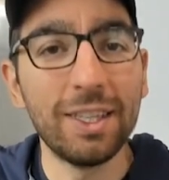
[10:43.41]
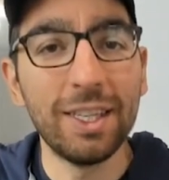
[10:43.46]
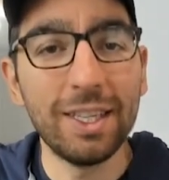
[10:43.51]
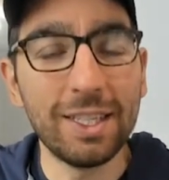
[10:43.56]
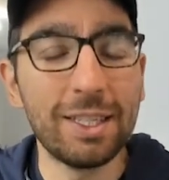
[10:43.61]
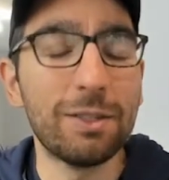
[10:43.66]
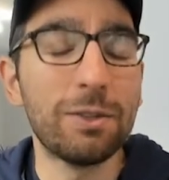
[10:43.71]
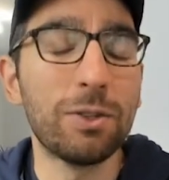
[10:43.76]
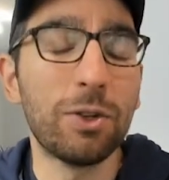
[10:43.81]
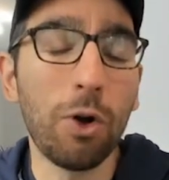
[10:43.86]

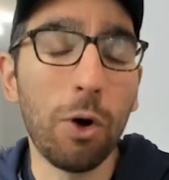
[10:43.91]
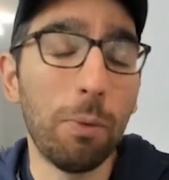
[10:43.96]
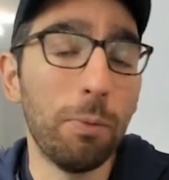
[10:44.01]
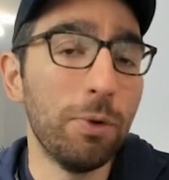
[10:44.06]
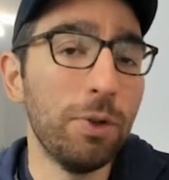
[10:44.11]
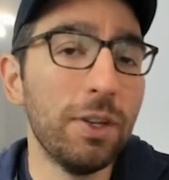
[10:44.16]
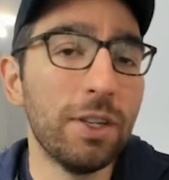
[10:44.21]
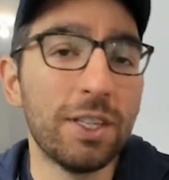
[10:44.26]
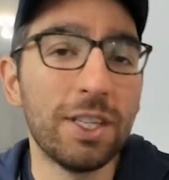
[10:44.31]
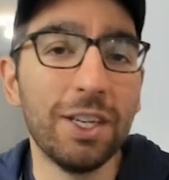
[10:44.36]
this
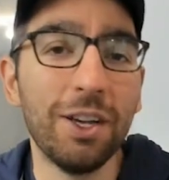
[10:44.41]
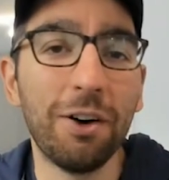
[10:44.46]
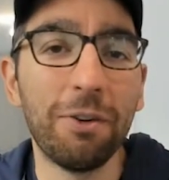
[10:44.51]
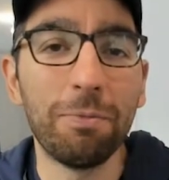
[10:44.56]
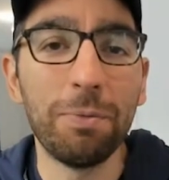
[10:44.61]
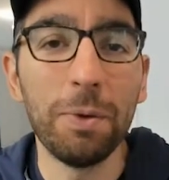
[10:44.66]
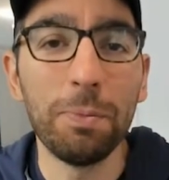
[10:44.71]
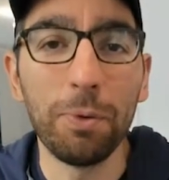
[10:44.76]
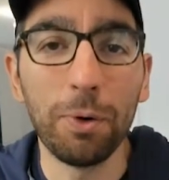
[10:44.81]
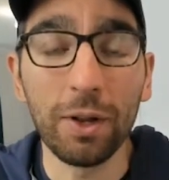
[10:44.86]
community
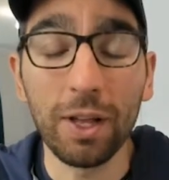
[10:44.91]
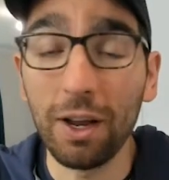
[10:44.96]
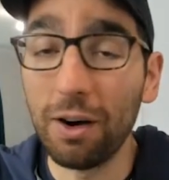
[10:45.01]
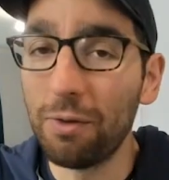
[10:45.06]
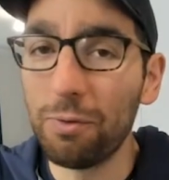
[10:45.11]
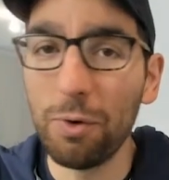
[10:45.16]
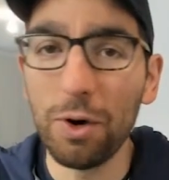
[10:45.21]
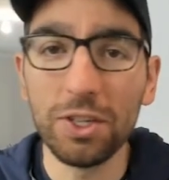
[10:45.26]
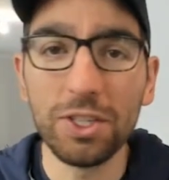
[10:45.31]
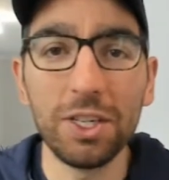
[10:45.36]
of people kind
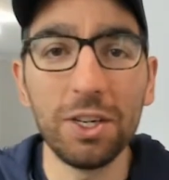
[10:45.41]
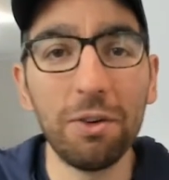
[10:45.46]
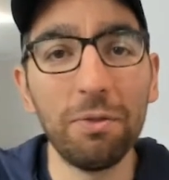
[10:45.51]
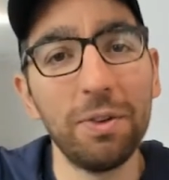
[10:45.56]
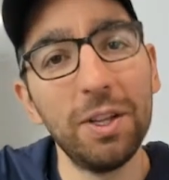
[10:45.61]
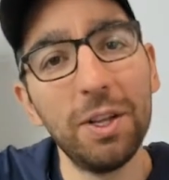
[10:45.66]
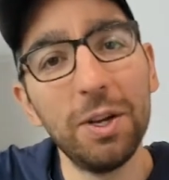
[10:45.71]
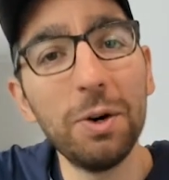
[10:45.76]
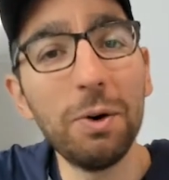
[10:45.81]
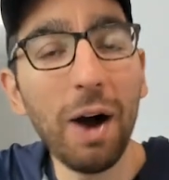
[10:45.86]
of watching a
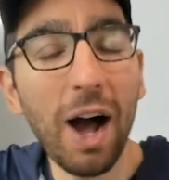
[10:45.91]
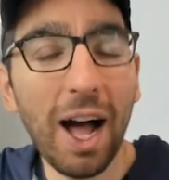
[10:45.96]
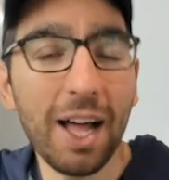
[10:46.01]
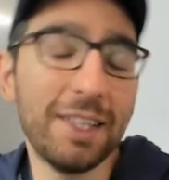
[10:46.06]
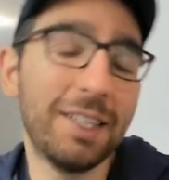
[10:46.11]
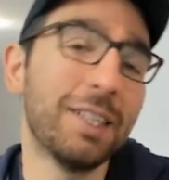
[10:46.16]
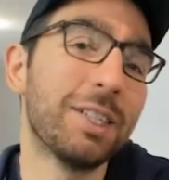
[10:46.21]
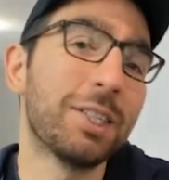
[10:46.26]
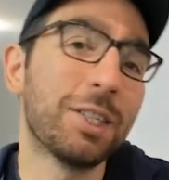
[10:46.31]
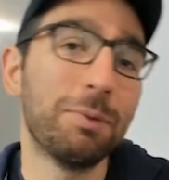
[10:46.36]
video,
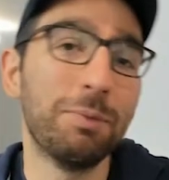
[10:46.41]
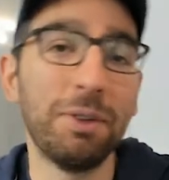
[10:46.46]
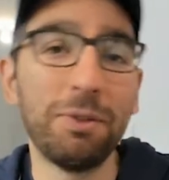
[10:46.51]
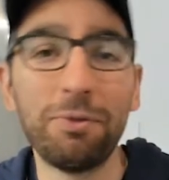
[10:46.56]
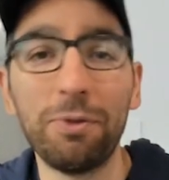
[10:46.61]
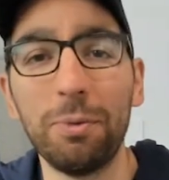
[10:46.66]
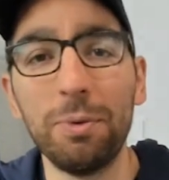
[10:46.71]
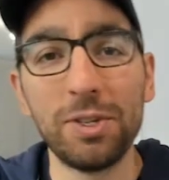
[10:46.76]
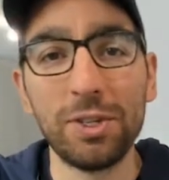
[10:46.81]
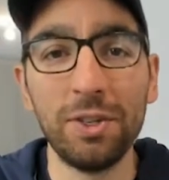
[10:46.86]
adding some
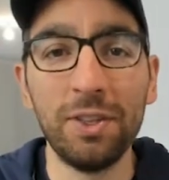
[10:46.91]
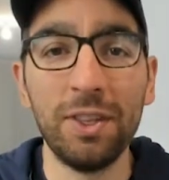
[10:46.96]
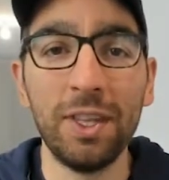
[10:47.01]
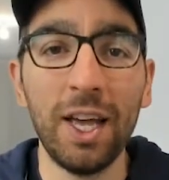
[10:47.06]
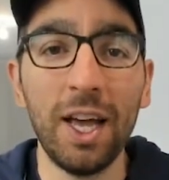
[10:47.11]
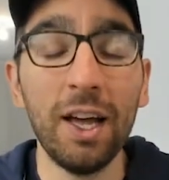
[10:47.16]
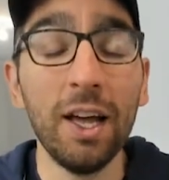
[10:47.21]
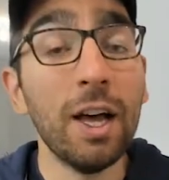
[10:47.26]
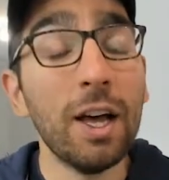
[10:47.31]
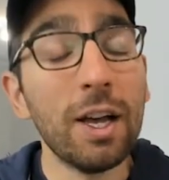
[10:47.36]
information
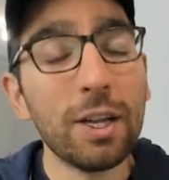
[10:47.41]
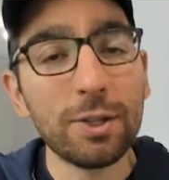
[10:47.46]
there.